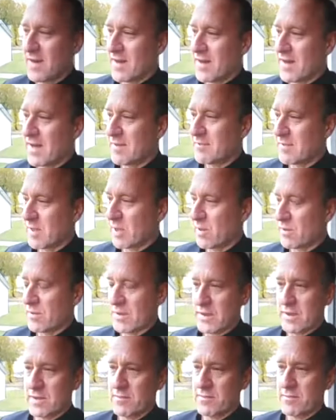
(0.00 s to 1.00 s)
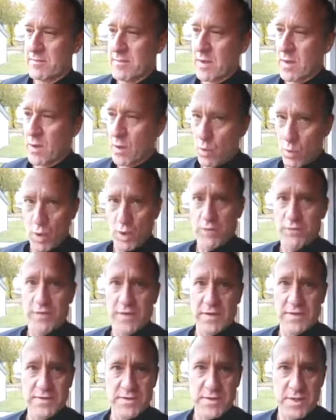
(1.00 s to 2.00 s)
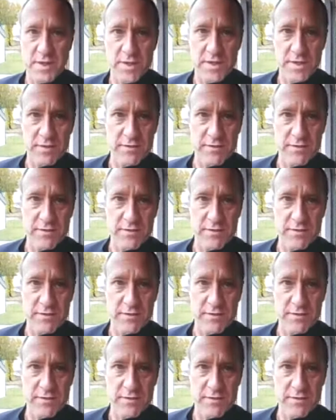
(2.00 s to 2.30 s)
um, you know, the wolf has uh,